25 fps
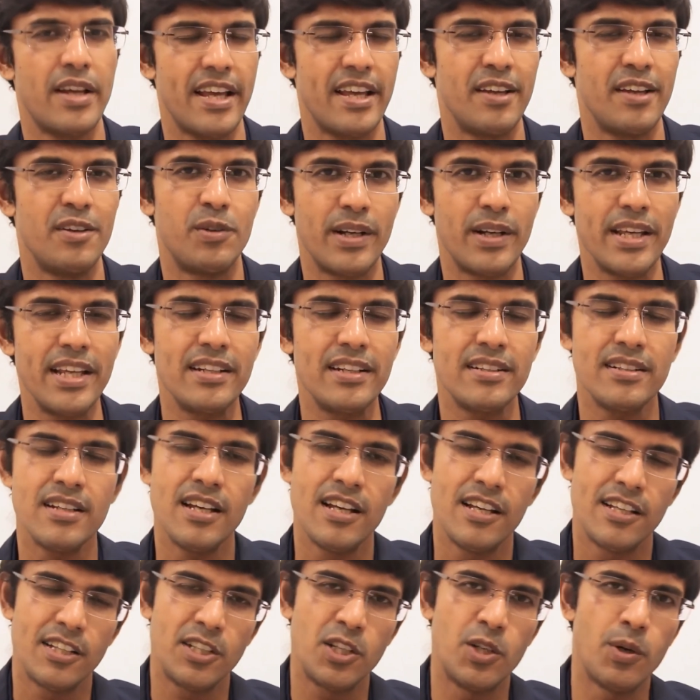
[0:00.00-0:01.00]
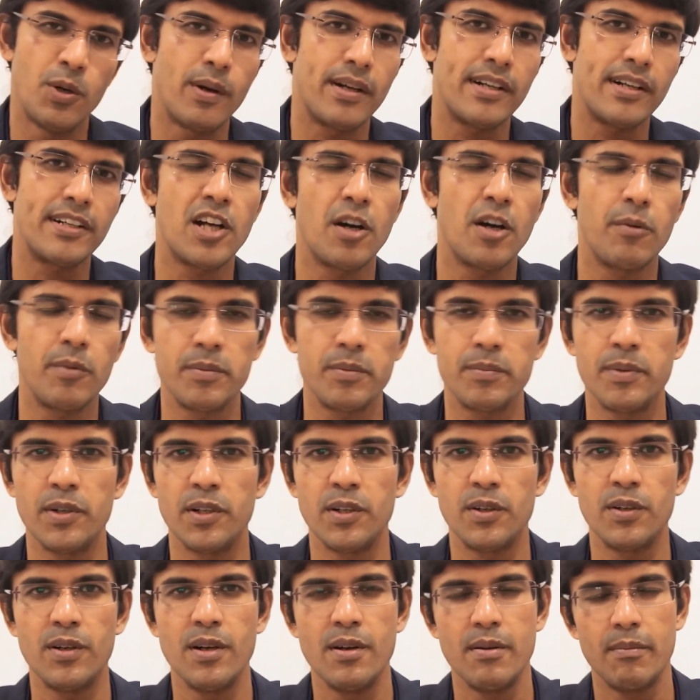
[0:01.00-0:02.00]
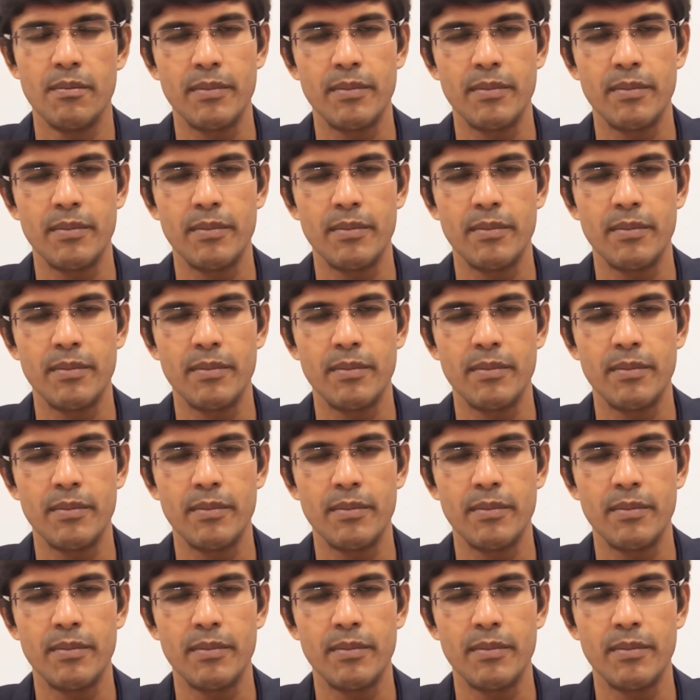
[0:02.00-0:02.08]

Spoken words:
you are in, go ahead and comment below.